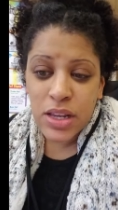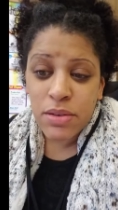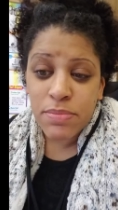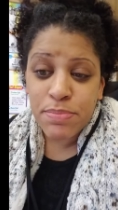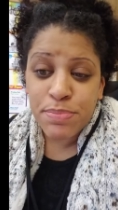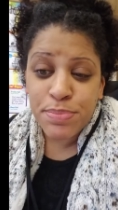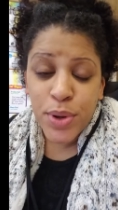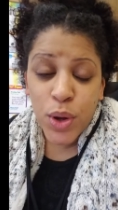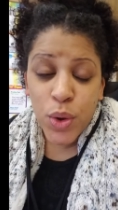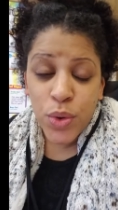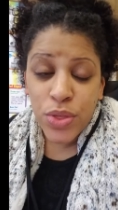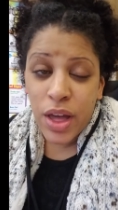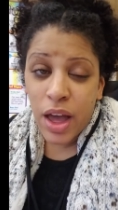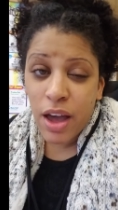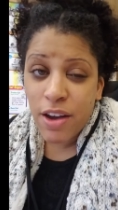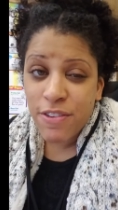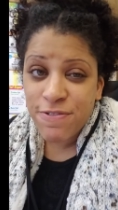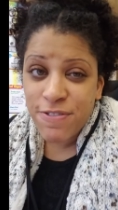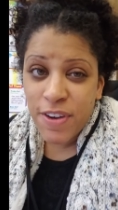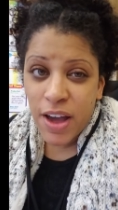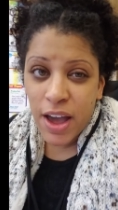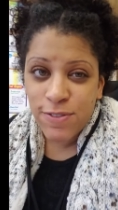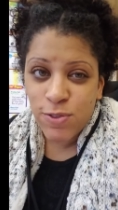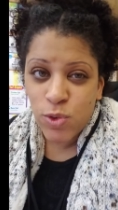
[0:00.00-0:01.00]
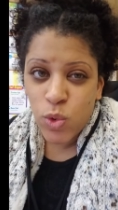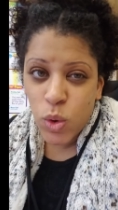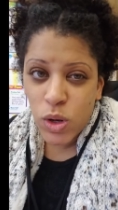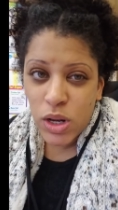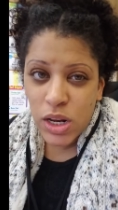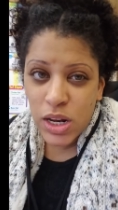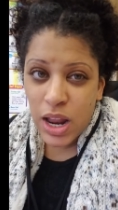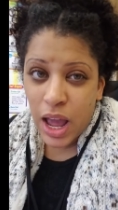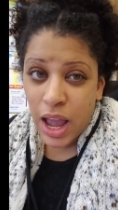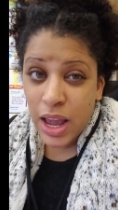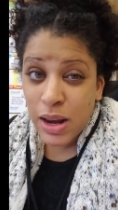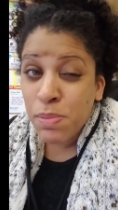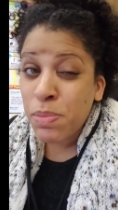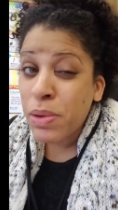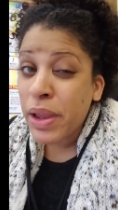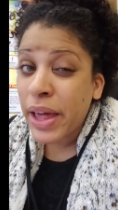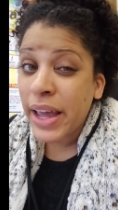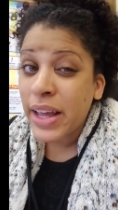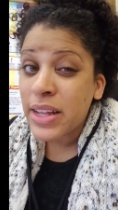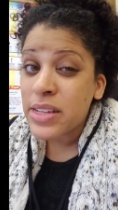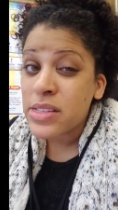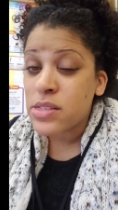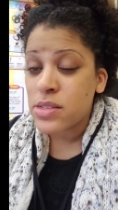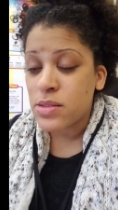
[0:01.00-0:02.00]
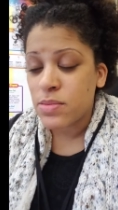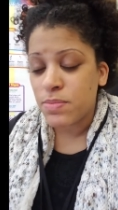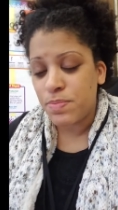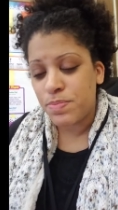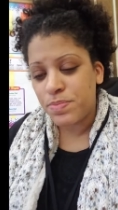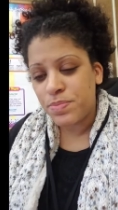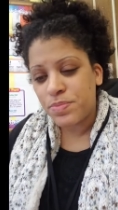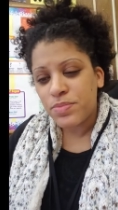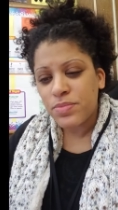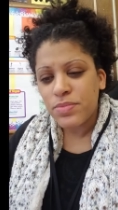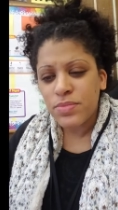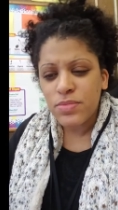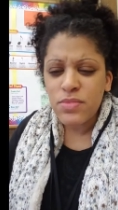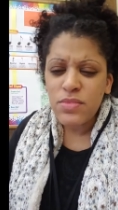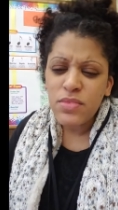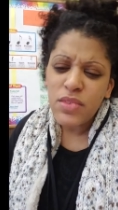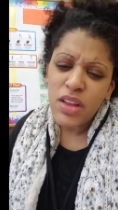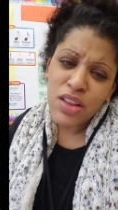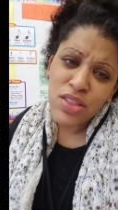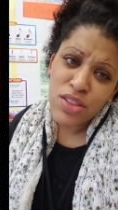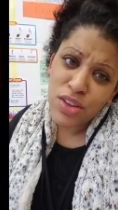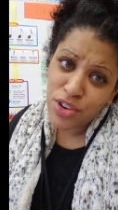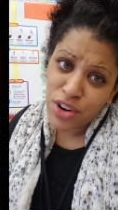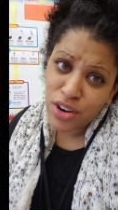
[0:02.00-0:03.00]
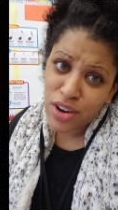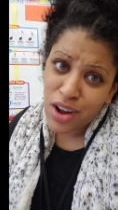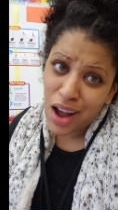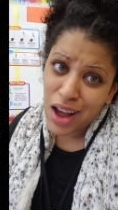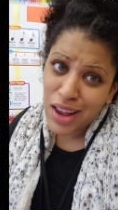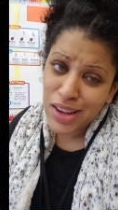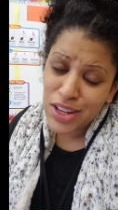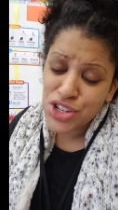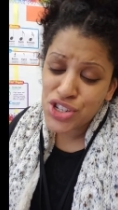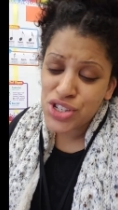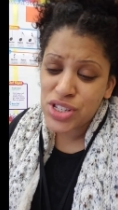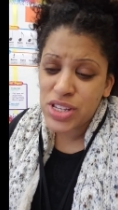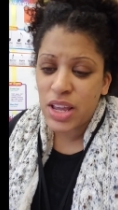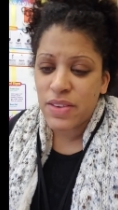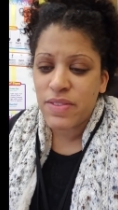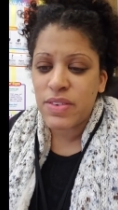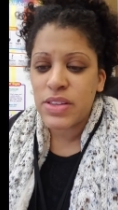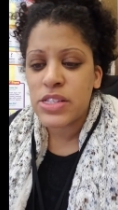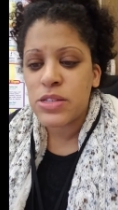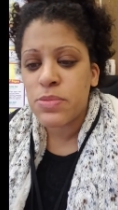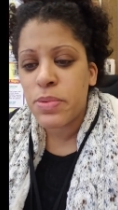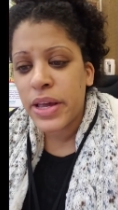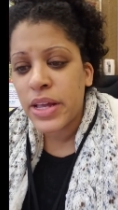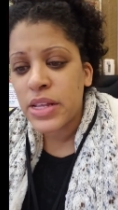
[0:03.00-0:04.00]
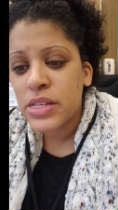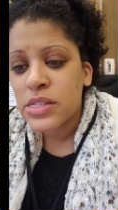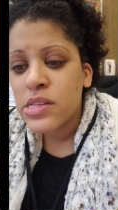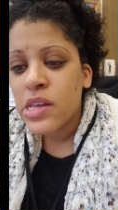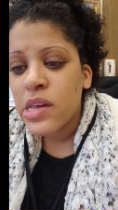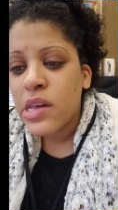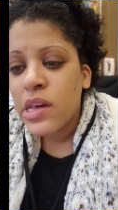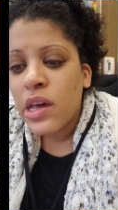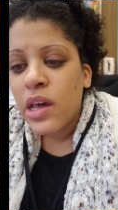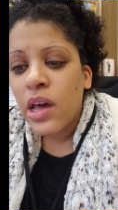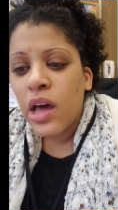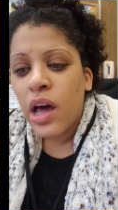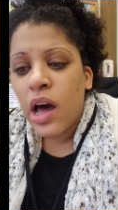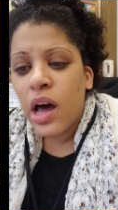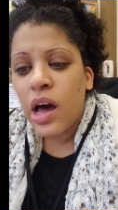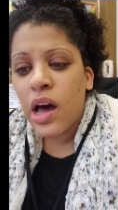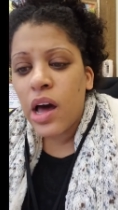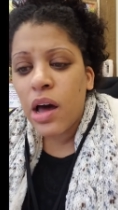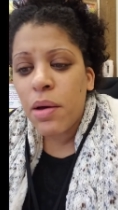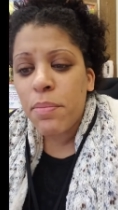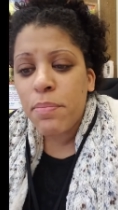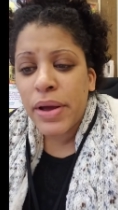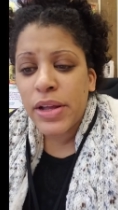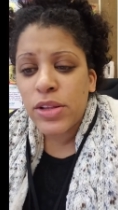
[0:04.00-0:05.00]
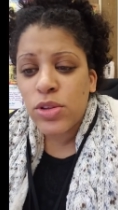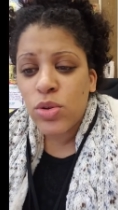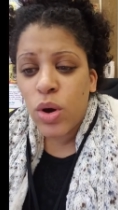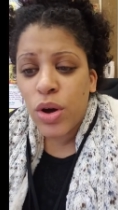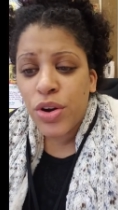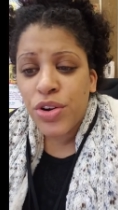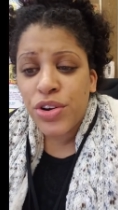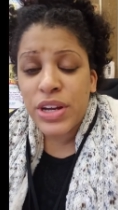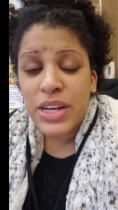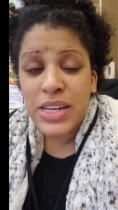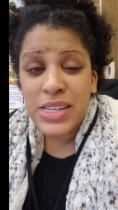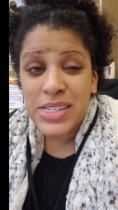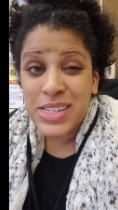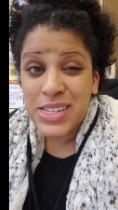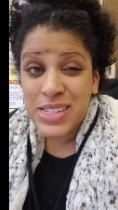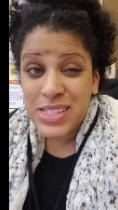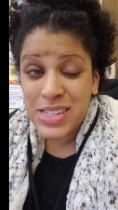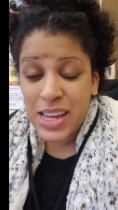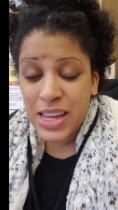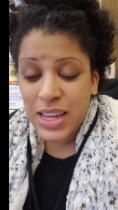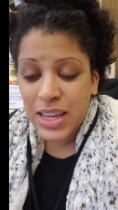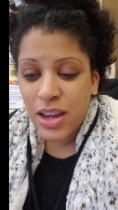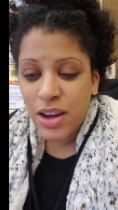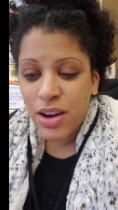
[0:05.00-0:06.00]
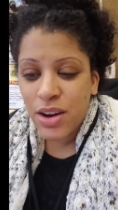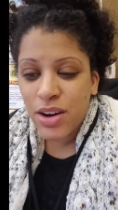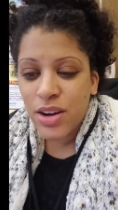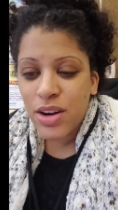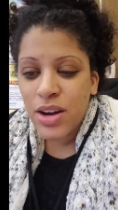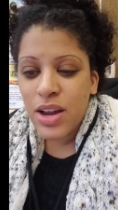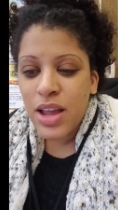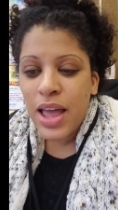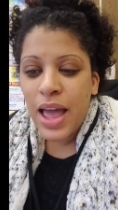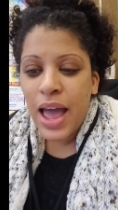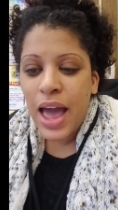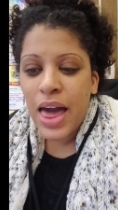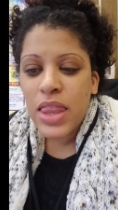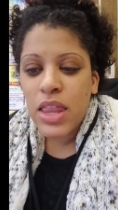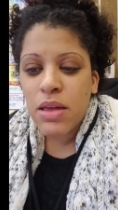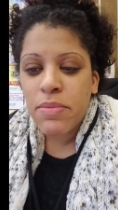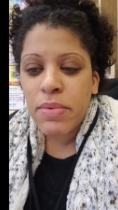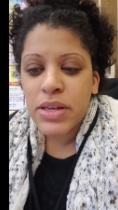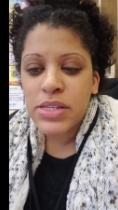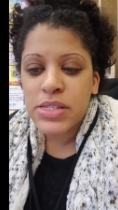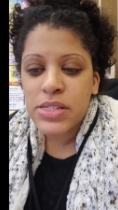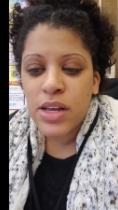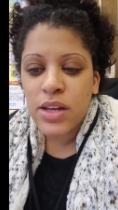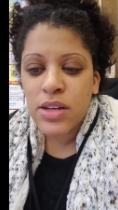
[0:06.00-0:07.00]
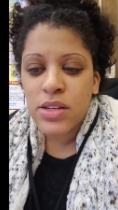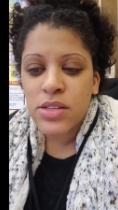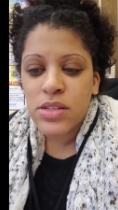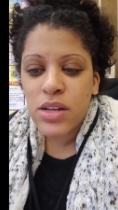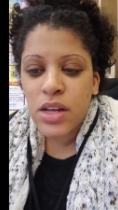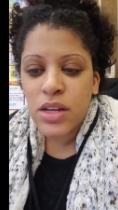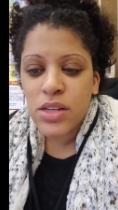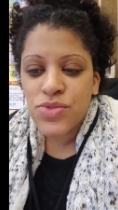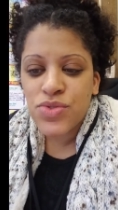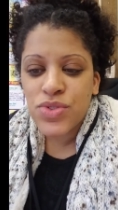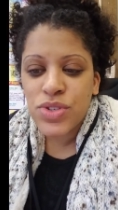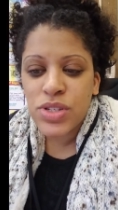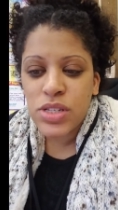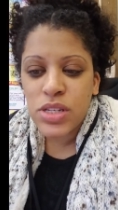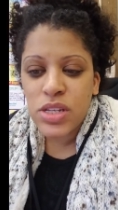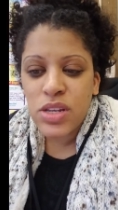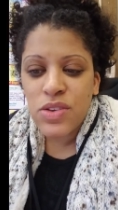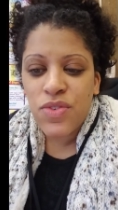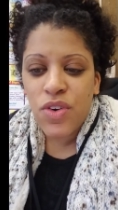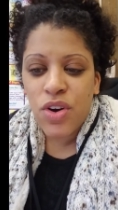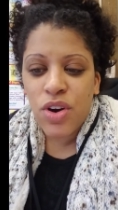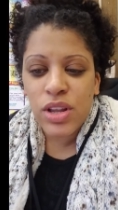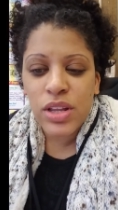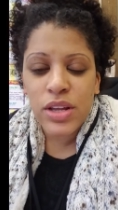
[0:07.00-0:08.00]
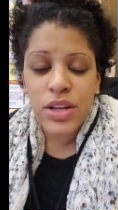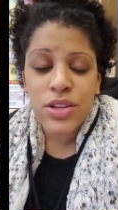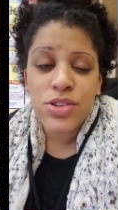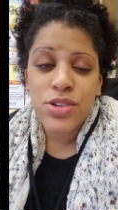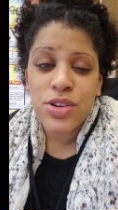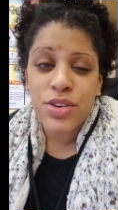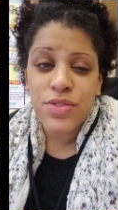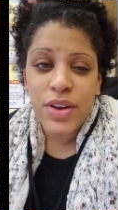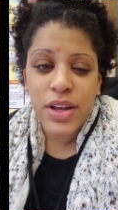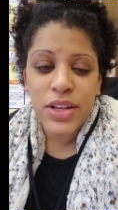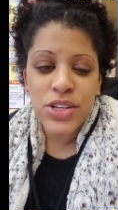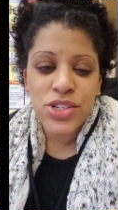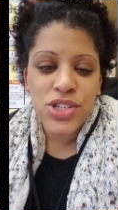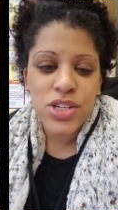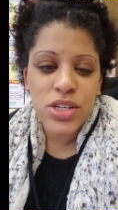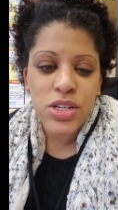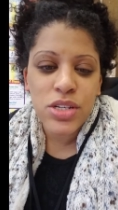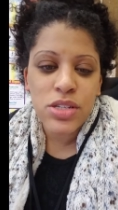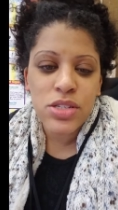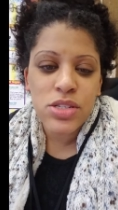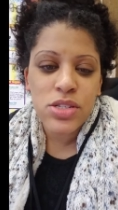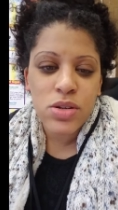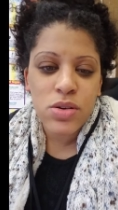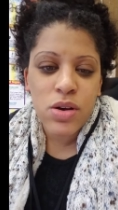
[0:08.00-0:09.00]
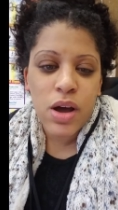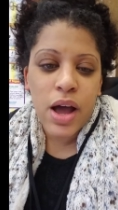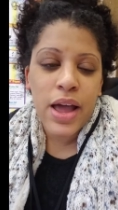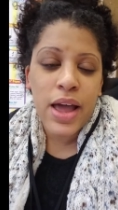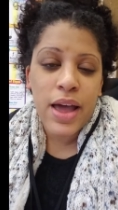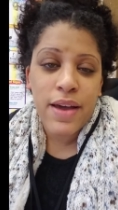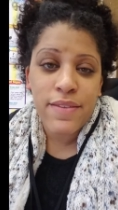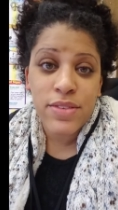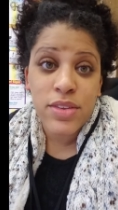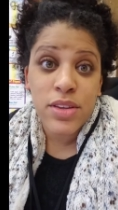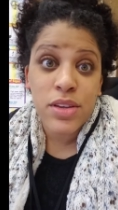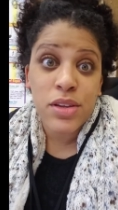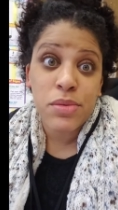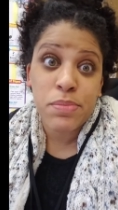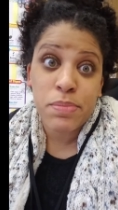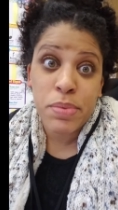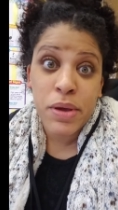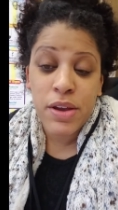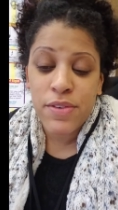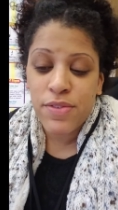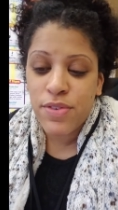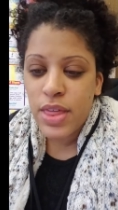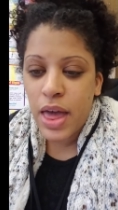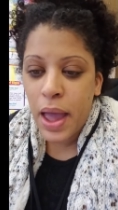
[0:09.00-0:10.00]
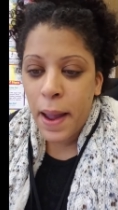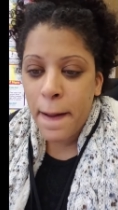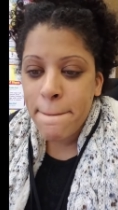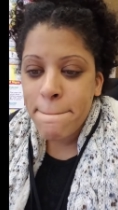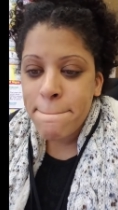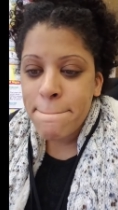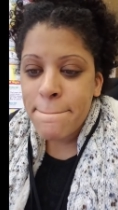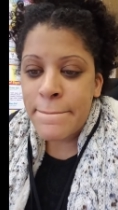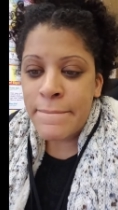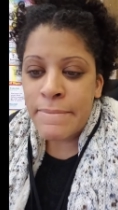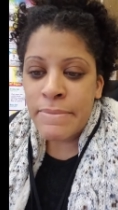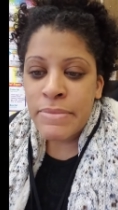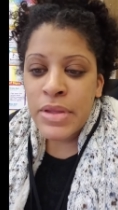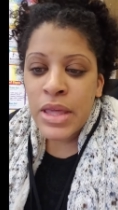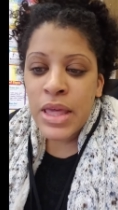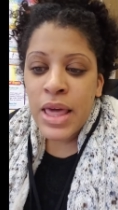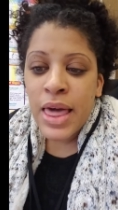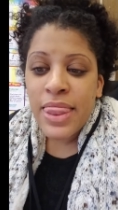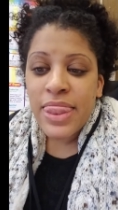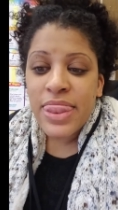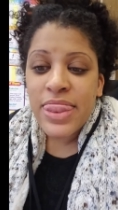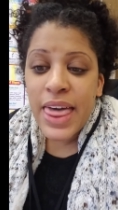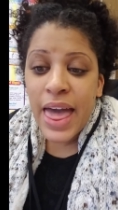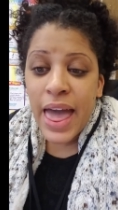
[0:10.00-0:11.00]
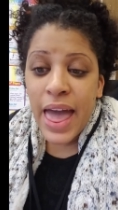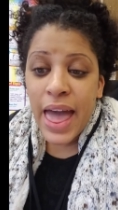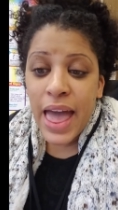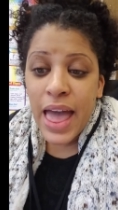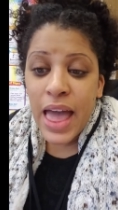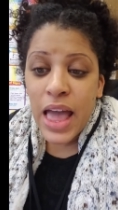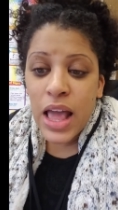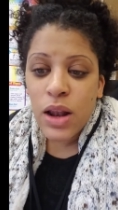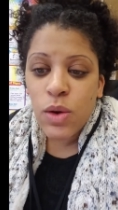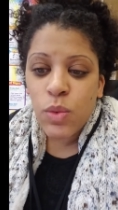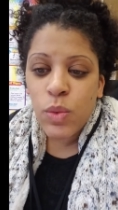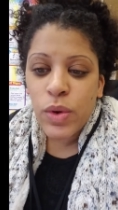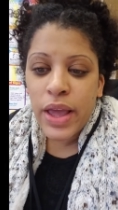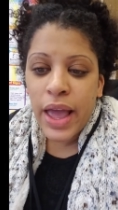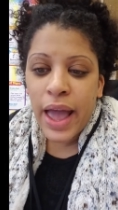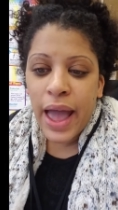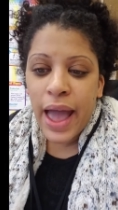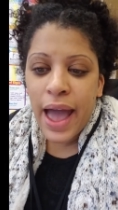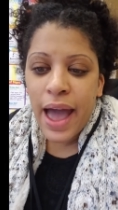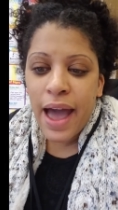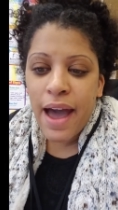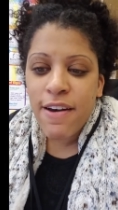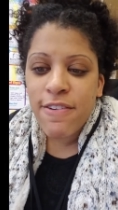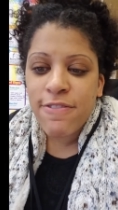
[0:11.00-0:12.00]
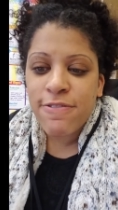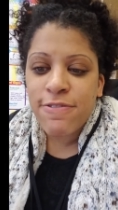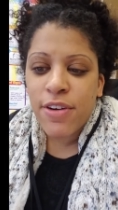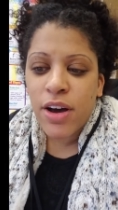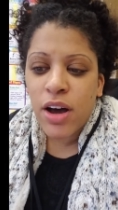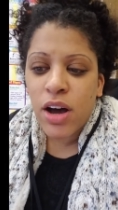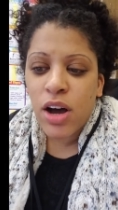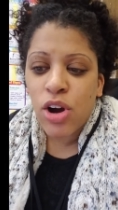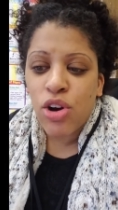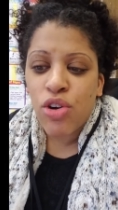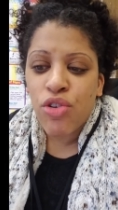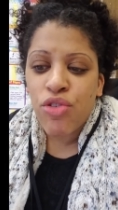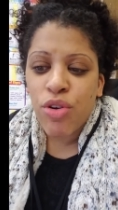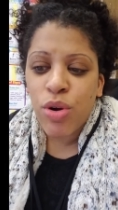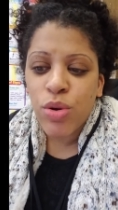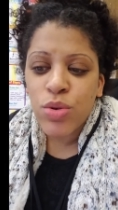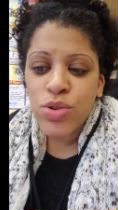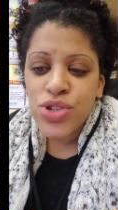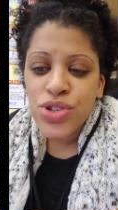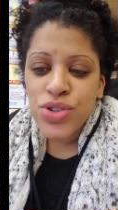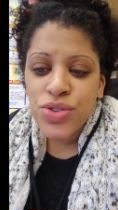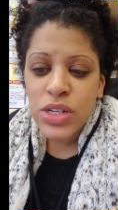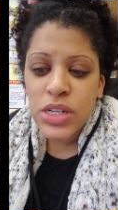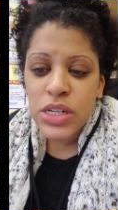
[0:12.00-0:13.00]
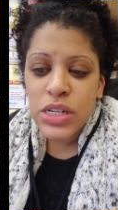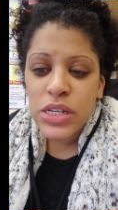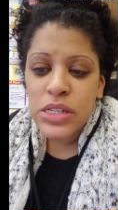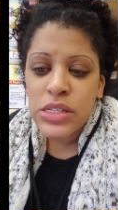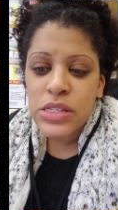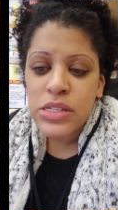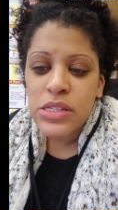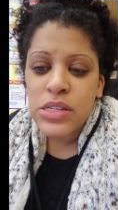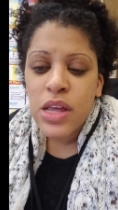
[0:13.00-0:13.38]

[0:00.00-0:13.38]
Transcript: both have 529 plans. Those are college savings plans. My daughter is in daycare, and then my son does receive early intervention, so I have to pay for that. Then we have groceries